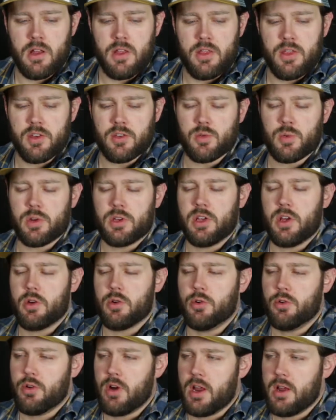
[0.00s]
This would
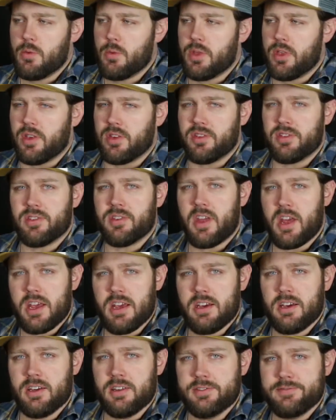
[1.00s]
go great with a
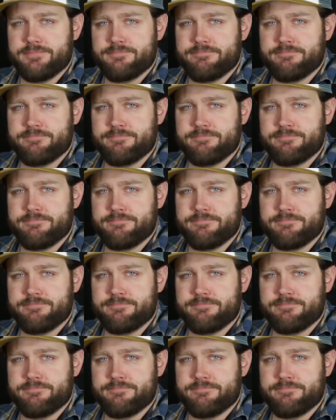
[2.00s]
steak.